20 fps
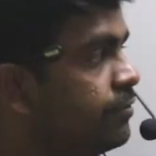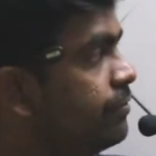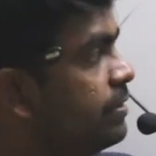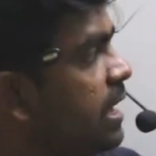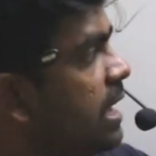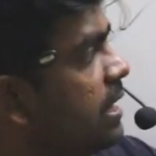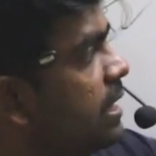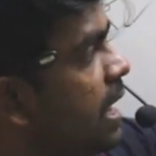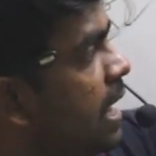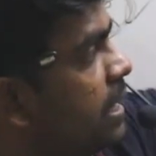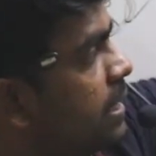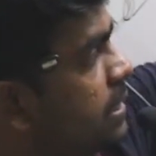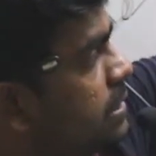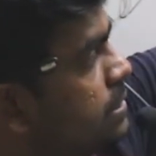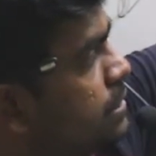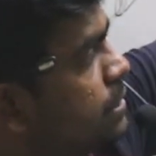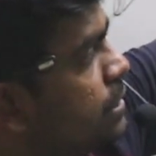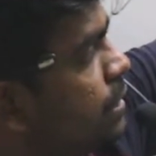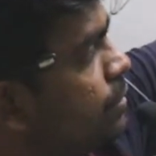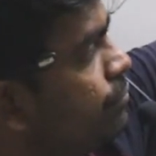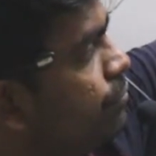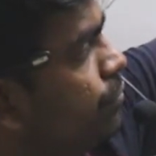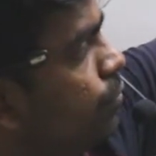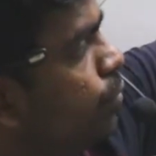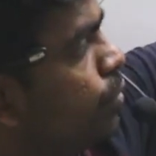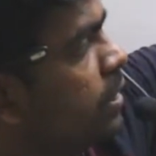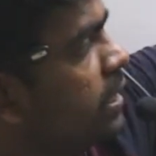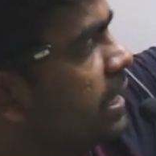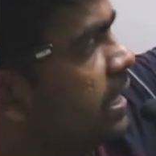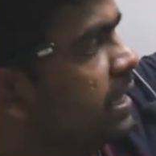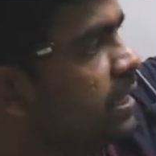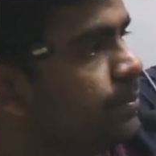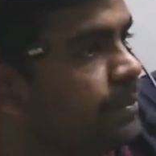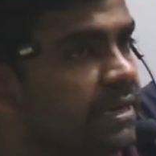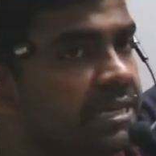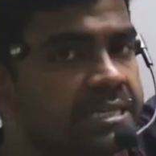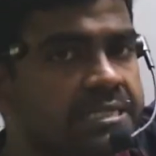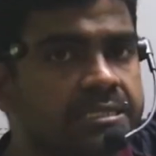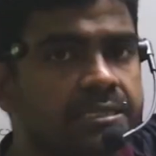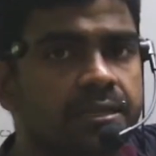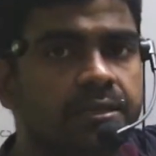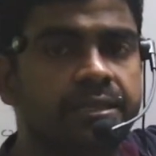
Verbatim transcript: We are arranging 4 elements,